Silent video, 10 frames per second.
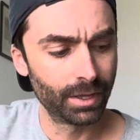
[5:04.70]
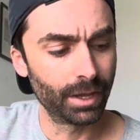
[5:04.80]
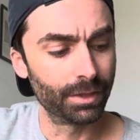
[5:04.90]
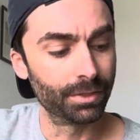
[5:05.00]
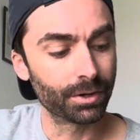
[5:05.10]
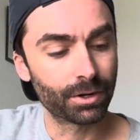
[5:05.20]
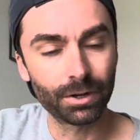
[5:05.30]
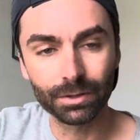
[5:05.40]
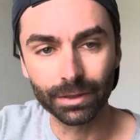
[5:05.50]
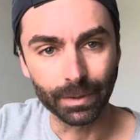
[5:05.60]
And they're
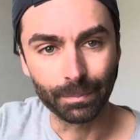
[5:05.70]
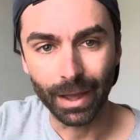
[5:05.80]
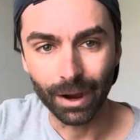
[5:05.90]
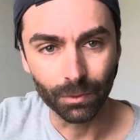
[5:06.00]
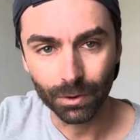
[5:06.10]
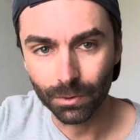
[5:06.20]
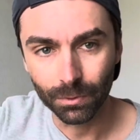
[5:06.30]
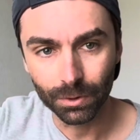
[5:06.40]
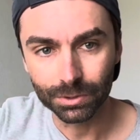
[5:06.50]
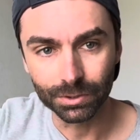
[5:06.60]
called like power
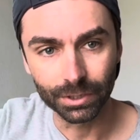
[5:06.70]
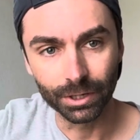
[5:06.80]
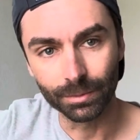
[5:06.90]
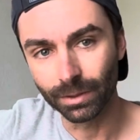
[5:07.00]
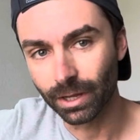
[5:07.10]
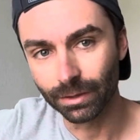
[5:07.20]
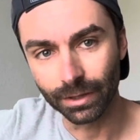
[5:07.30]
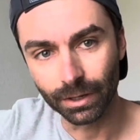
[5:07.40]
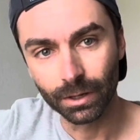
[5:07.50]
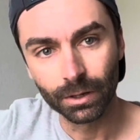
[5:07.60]
chords. You'll hear them a lot in
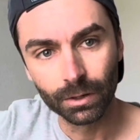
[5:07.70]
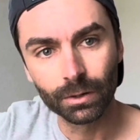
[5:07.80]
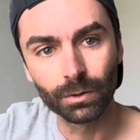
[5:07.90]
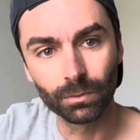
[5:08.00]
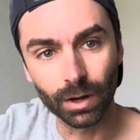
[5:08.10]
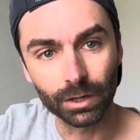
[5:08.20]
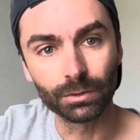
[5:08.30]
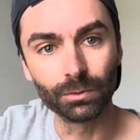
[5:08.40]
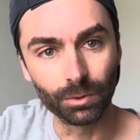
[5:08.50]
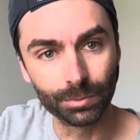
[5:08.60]
like rock
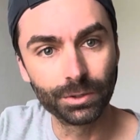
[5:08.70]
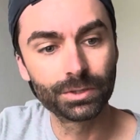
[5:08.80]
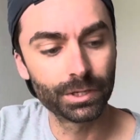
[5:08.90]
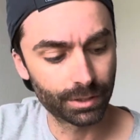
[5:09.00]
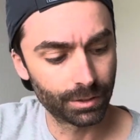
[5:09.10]
and roll music.